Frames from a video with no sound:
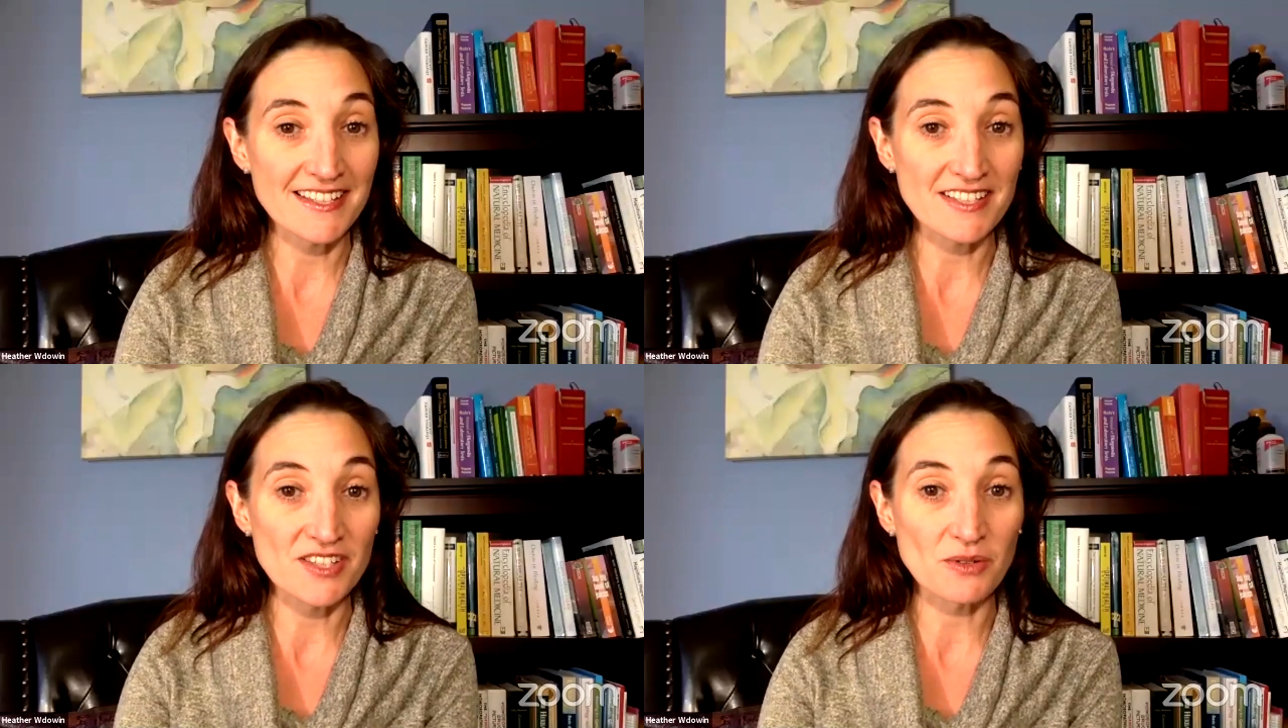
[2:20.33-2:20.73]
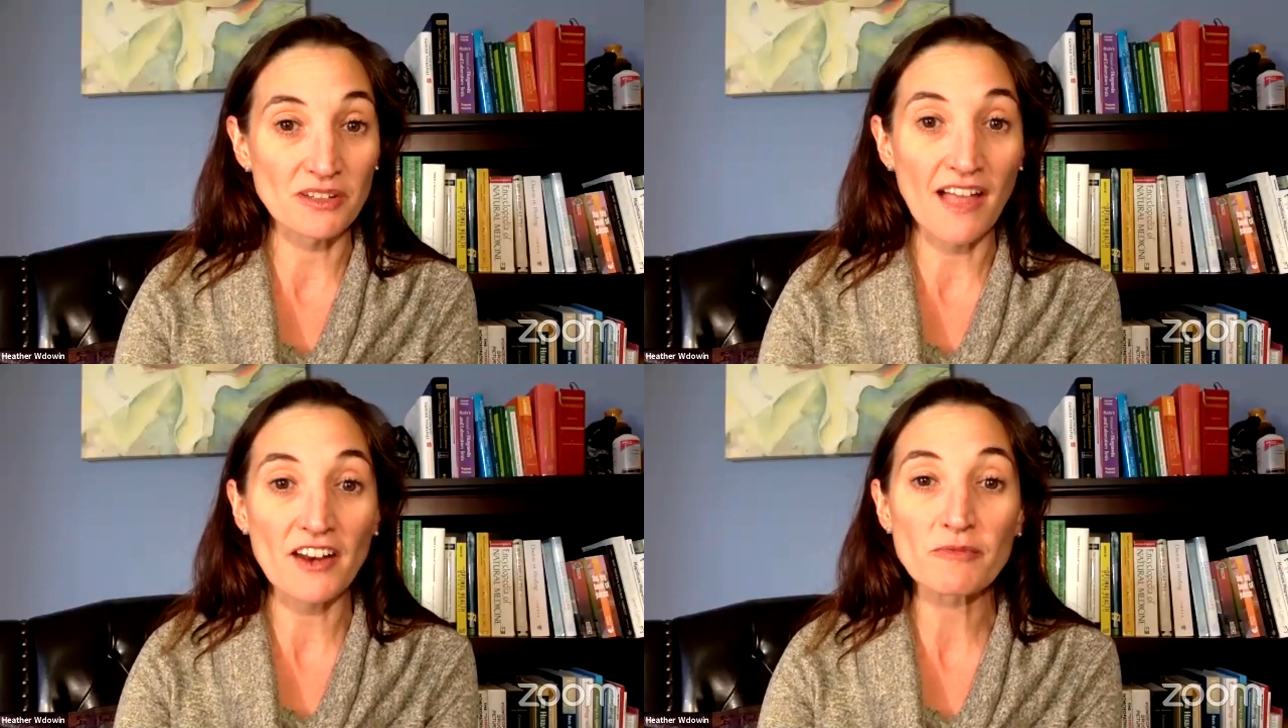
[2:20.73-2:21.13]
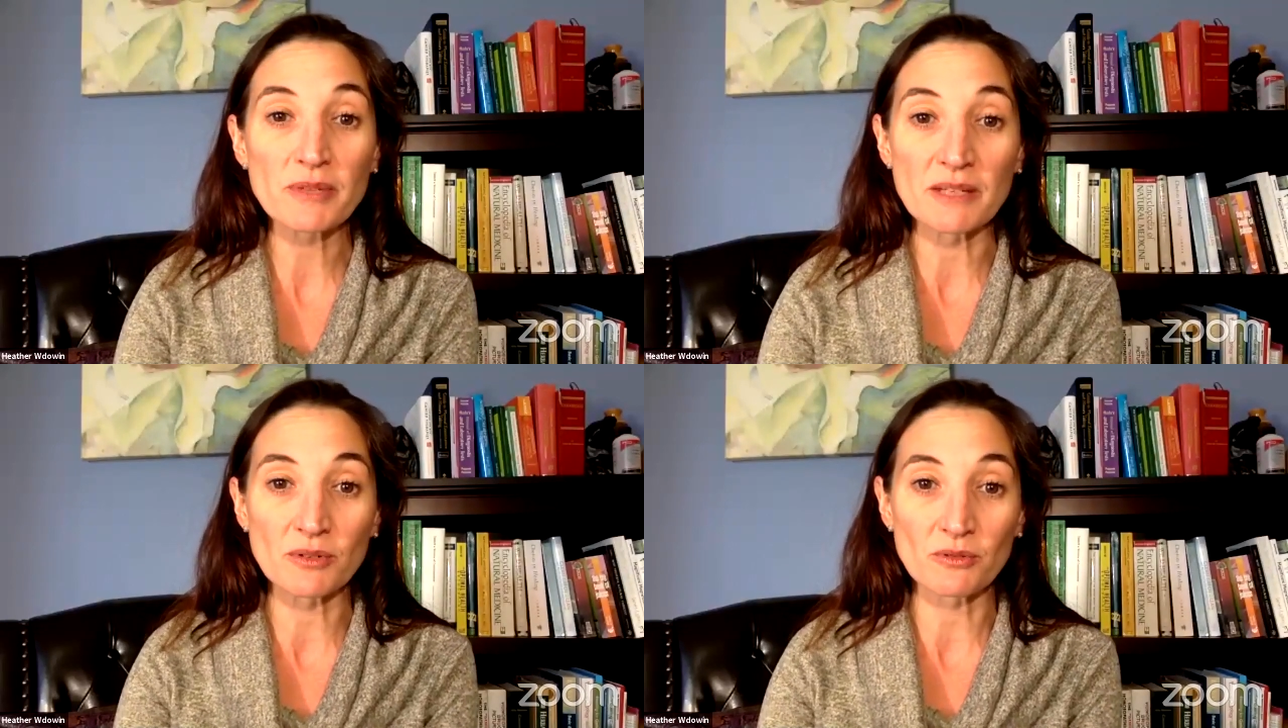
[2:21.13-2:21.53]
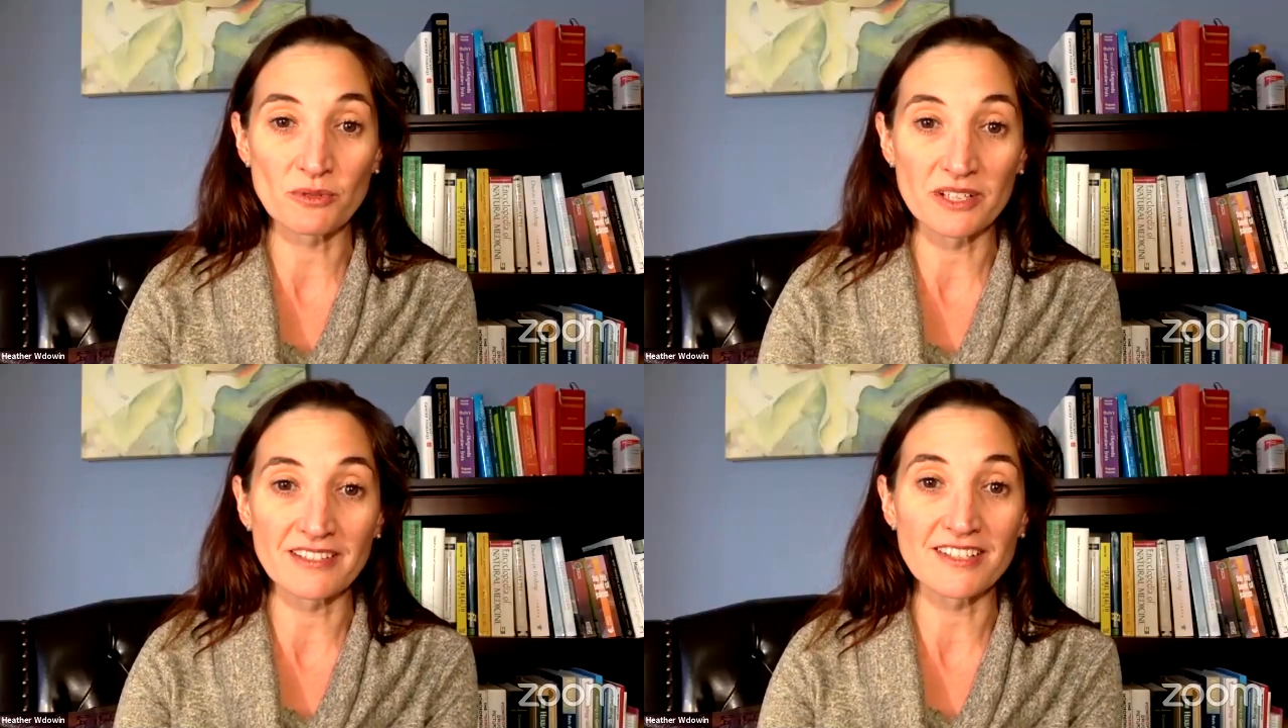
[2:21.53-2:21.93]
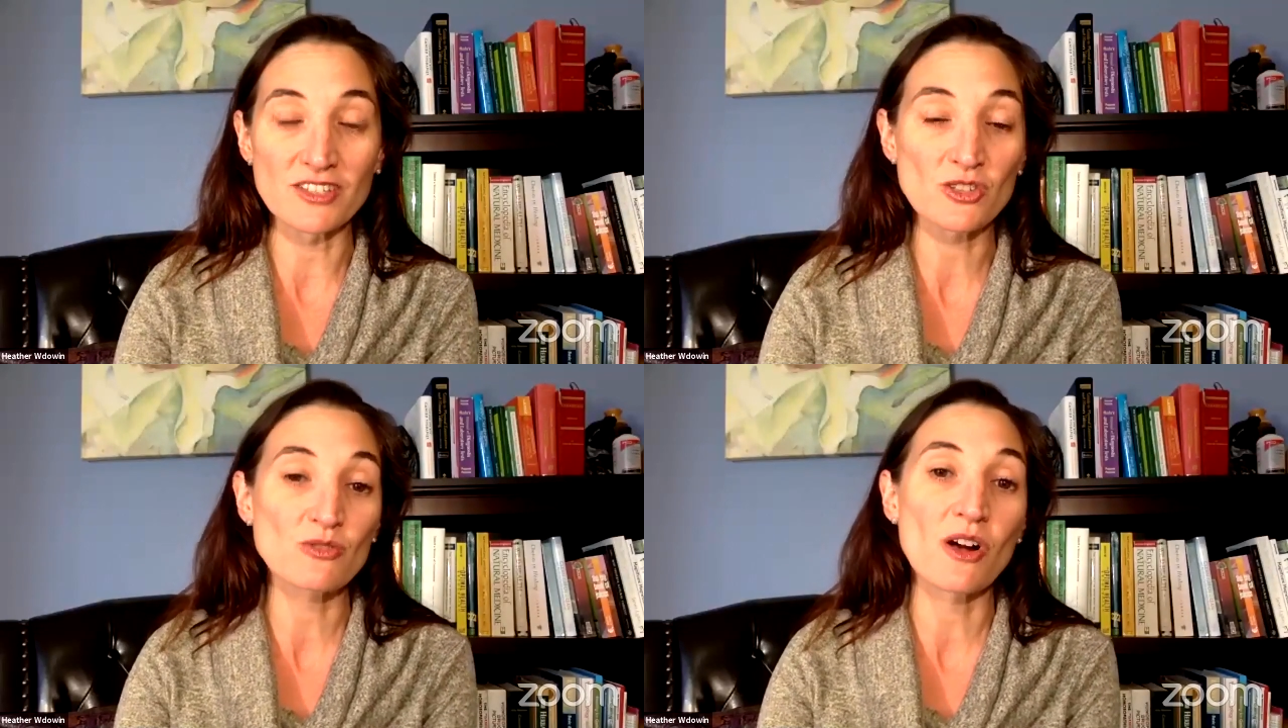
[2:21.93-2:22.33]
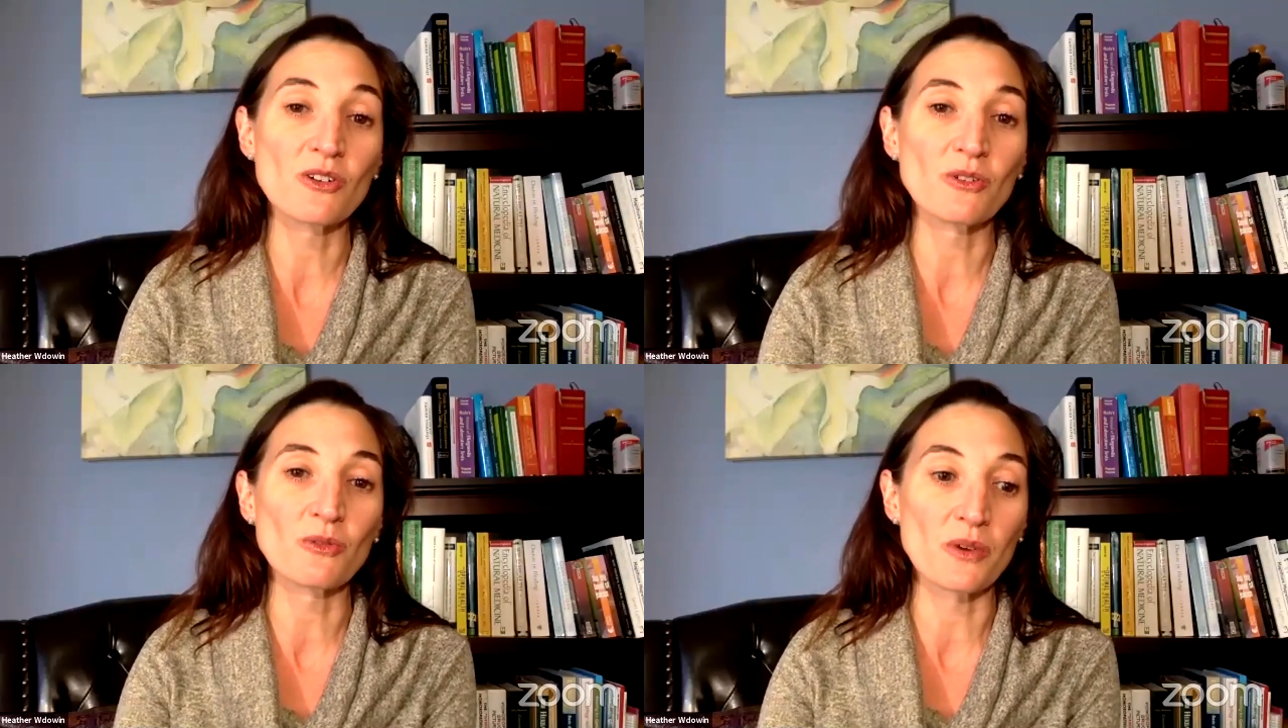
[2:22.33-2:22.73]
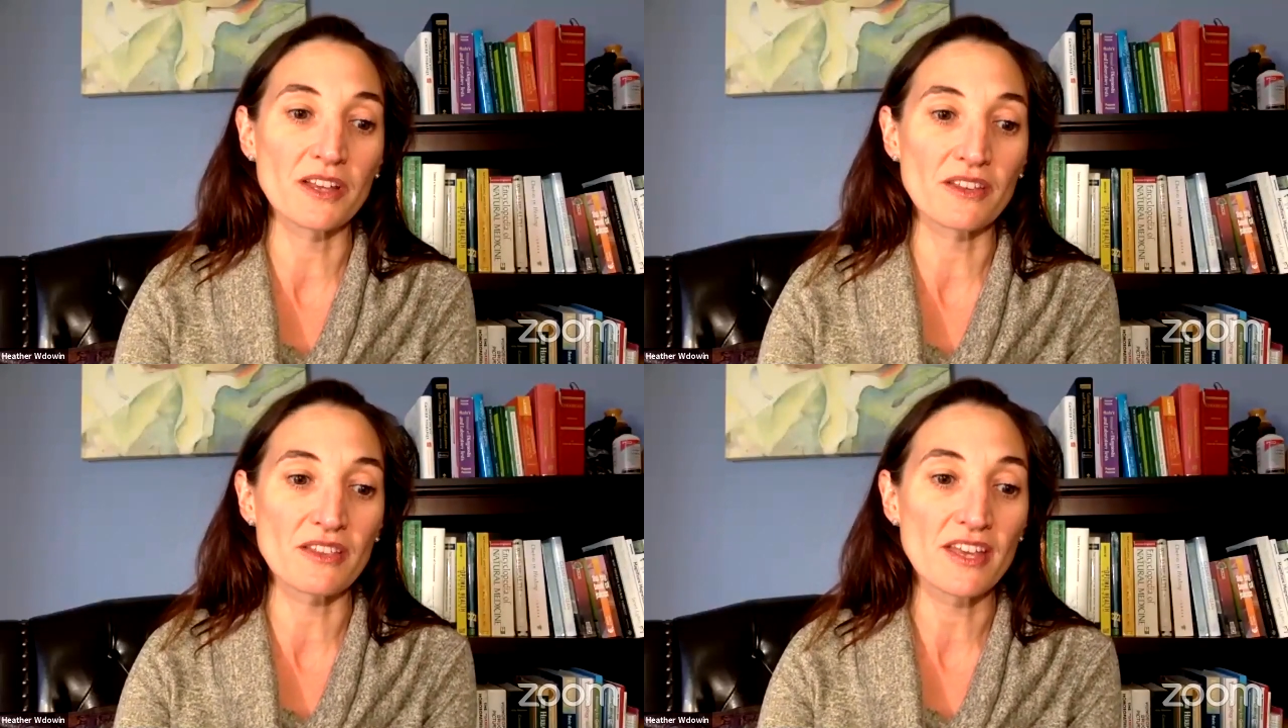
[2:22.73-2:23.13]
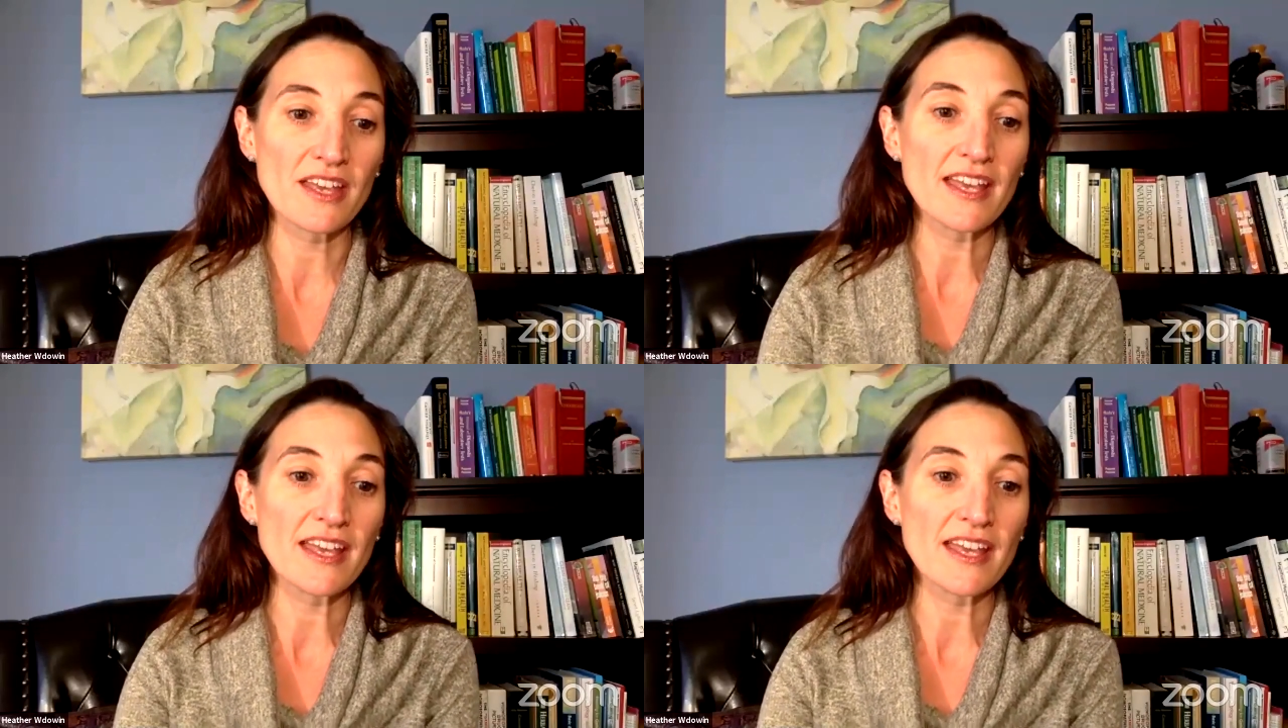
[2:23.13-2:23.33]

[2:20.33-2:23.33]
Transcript: And so a lot of people really struggle with